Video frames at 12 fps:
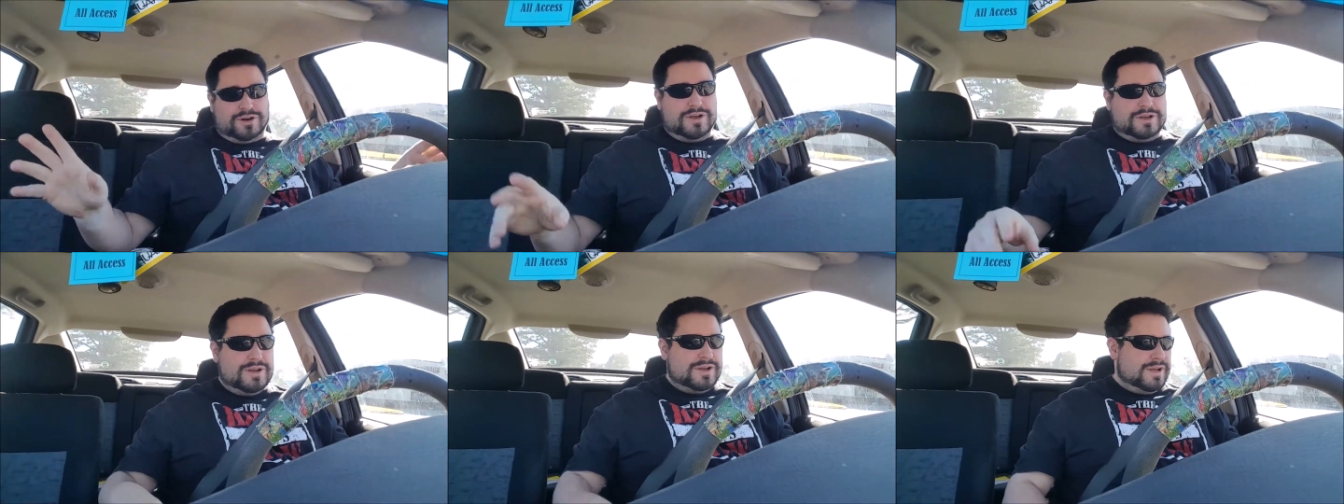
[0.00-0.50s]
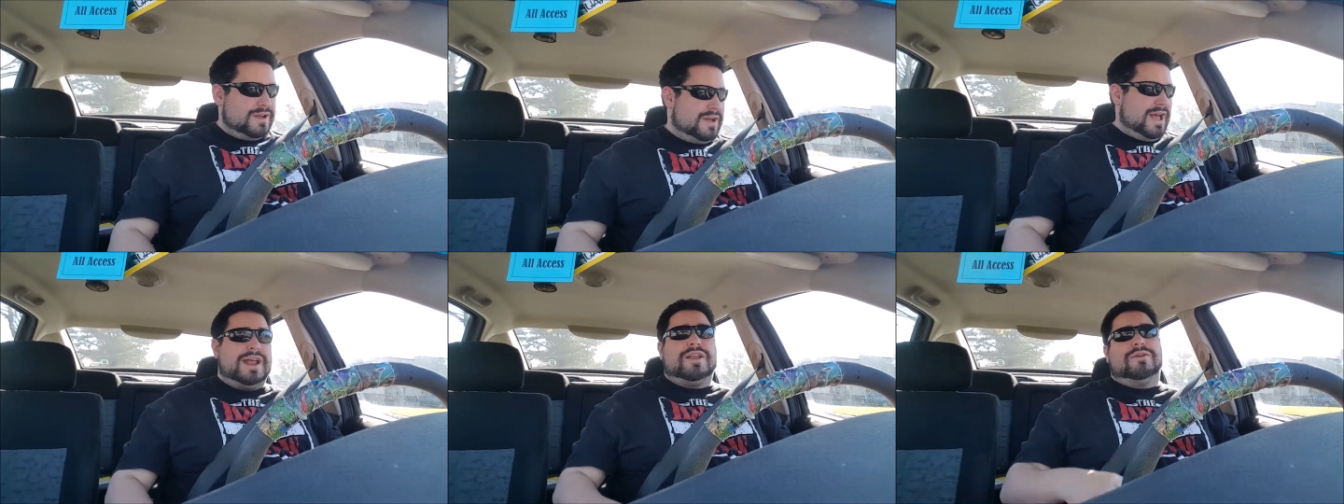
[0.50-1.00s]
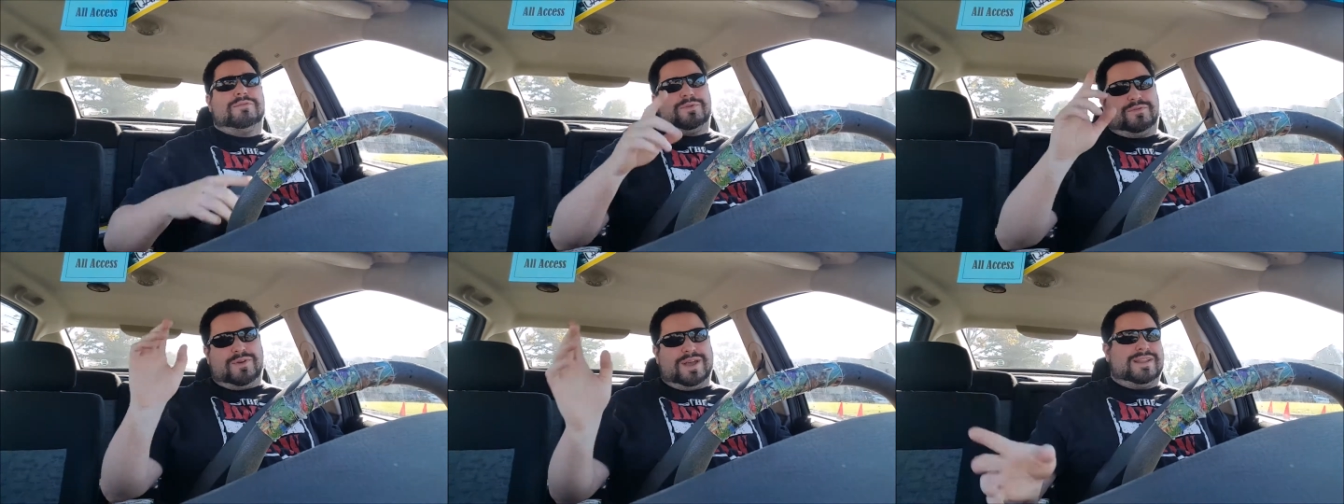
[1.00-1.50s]
and you know,
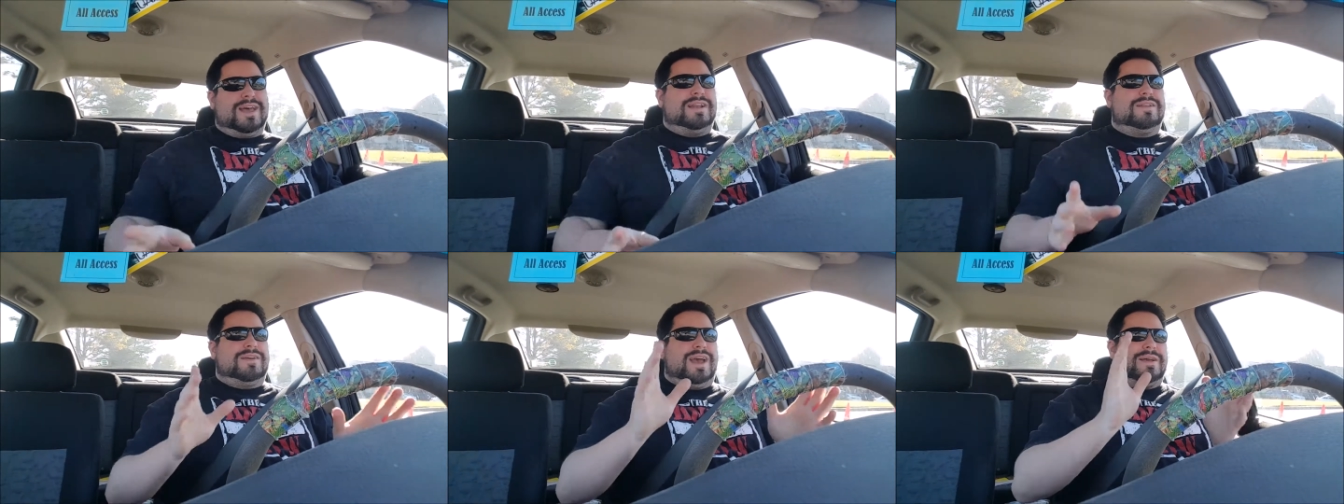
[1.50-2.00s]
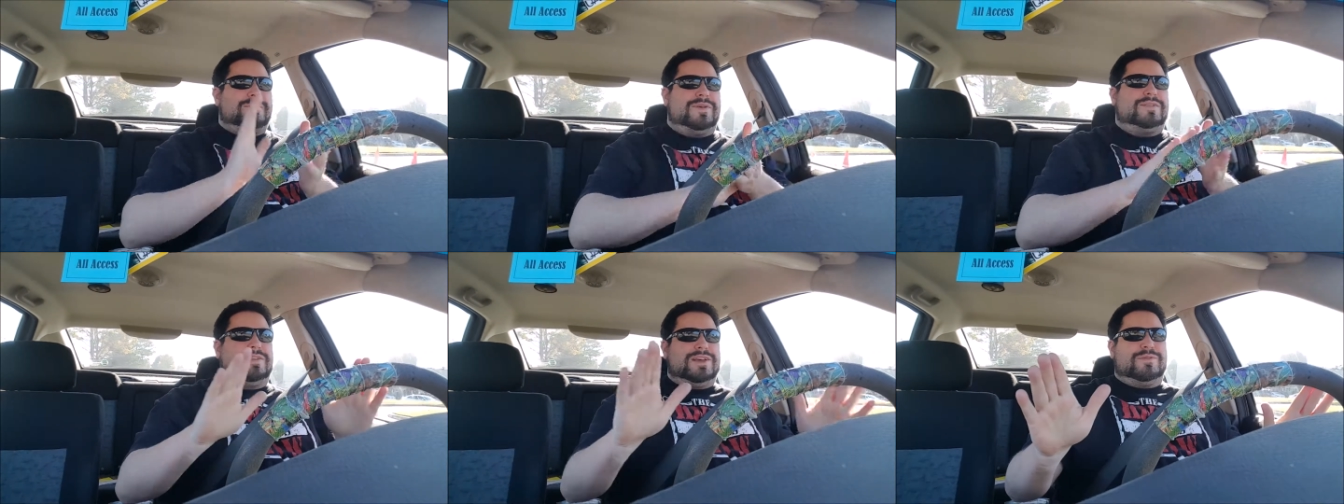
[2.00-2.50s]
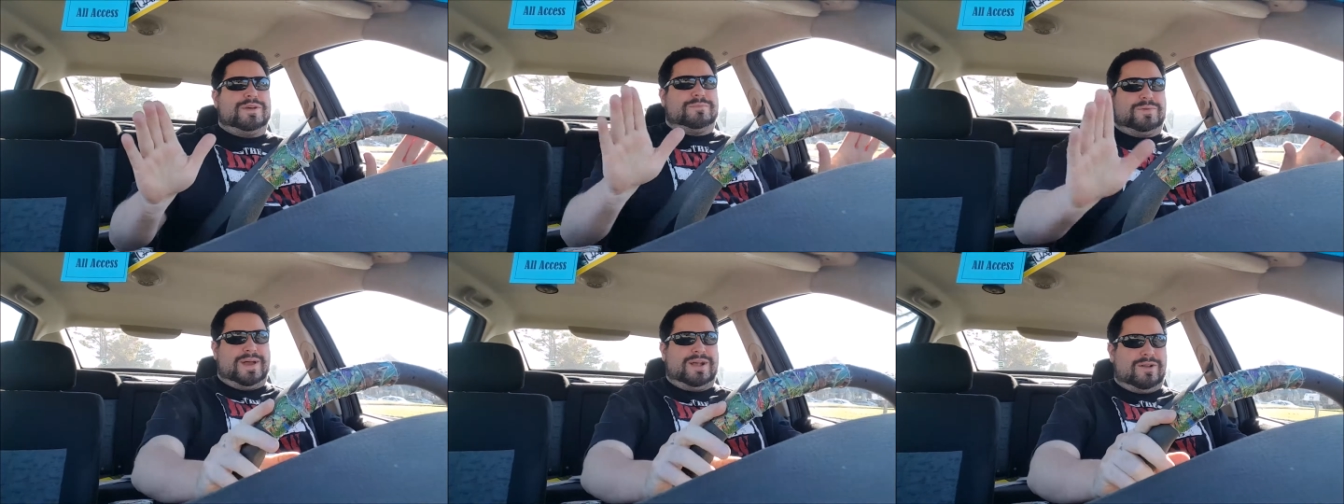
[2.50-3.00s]
before I get to that, okay, let's see if we
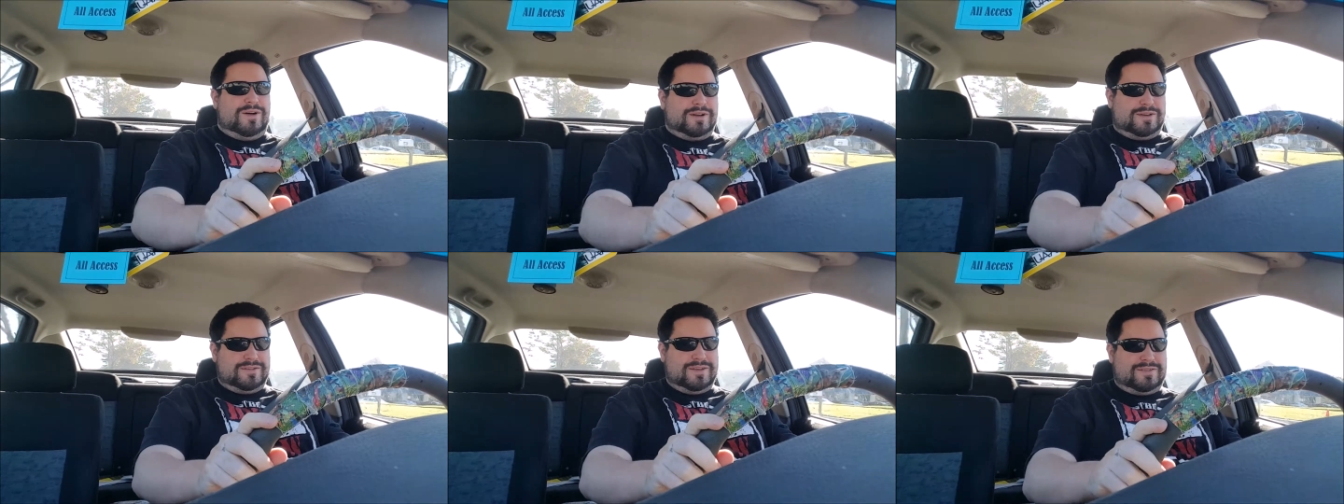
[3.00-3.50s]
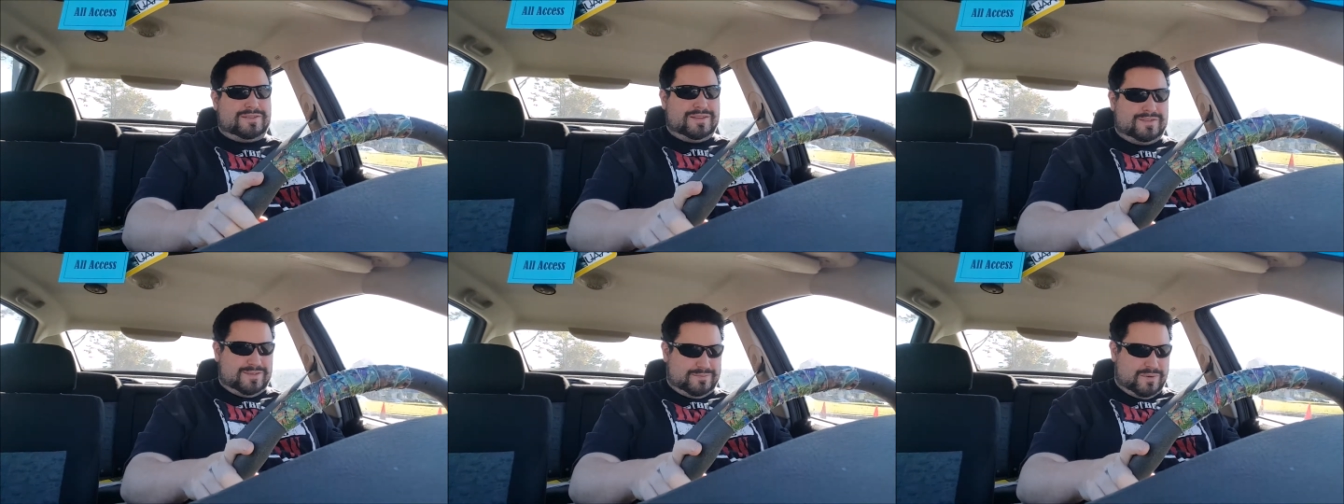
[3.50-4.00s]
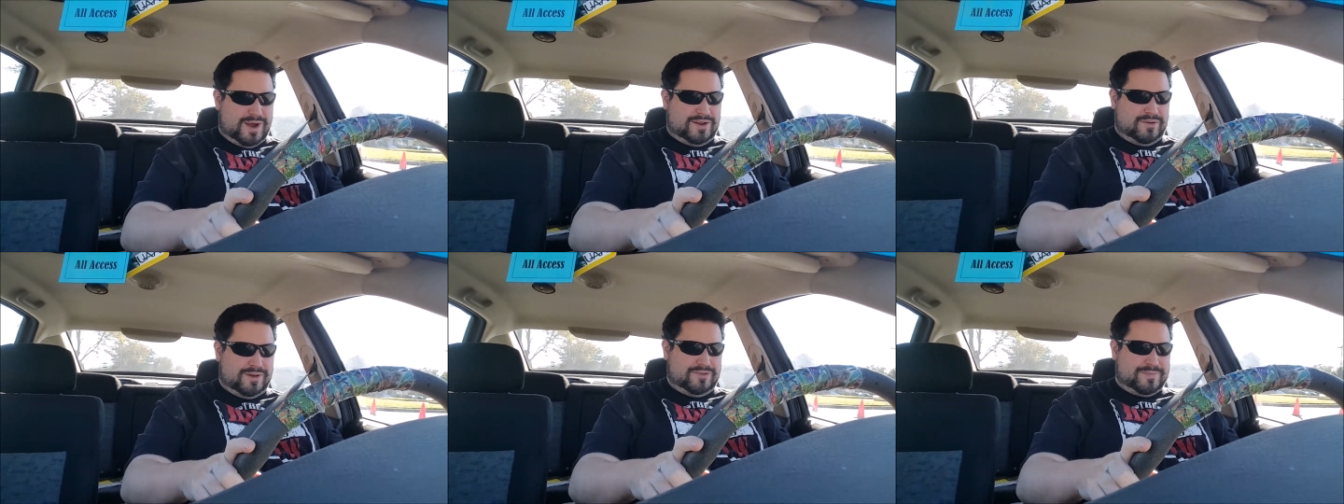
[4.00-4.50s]
can play along, because this, this is
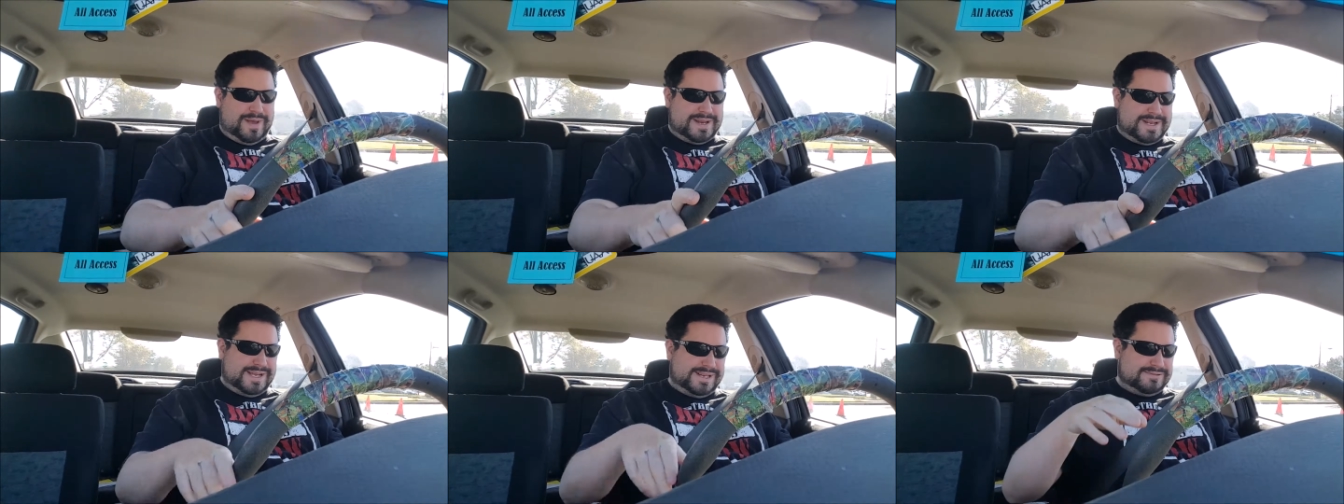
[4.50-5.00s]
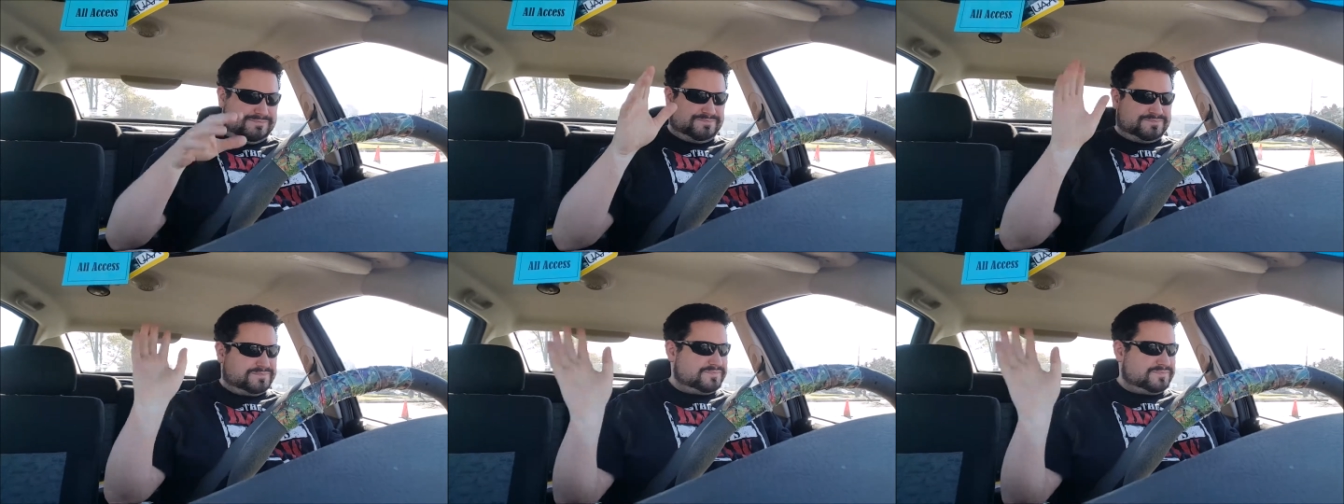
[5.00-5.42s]
brought to us by Dean